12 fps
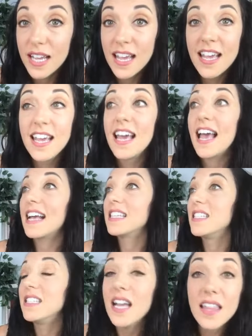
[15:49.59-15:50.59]
It has
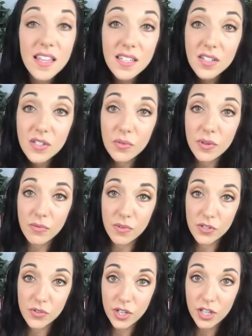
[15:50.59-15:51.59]
nothing to do with
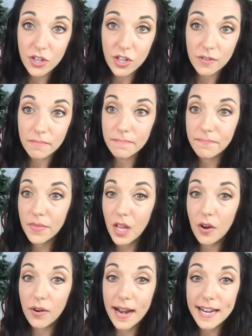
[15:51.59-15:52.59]
restriction,
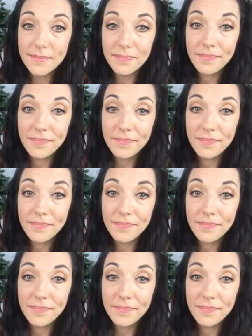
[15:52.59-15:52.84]
all right?